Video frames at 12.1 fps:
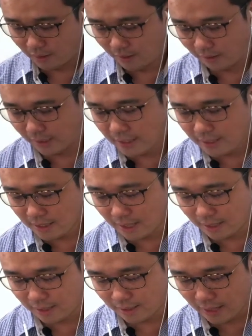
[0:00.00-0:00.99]
Okay,
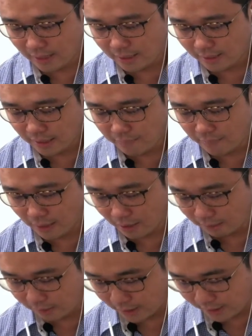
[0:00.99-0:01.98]
and anytime
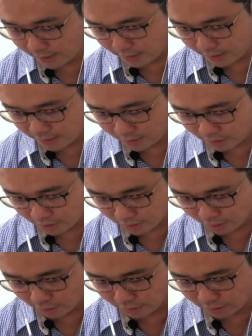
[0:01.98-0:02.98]
you're ready,
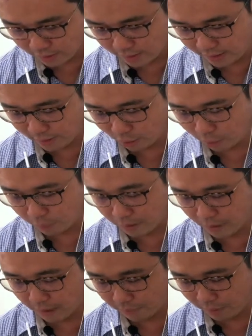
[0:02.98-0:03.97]
slowly
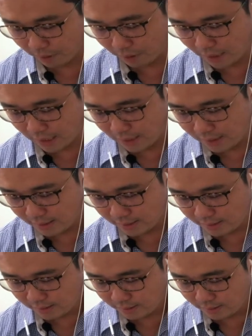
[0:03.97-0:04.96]
open up your
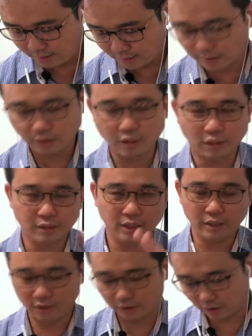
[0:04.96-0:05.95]
eyes.
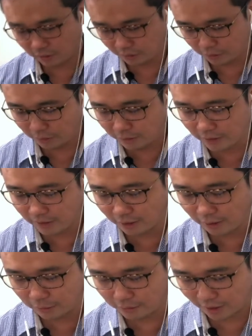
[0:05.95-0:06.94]
So slowly
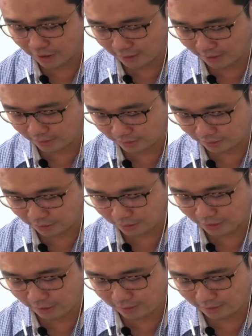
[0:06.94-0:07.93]
close your eyes. Close
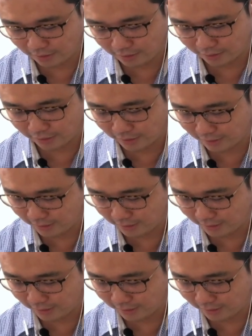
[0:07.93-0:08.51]
your eyes. Sorry.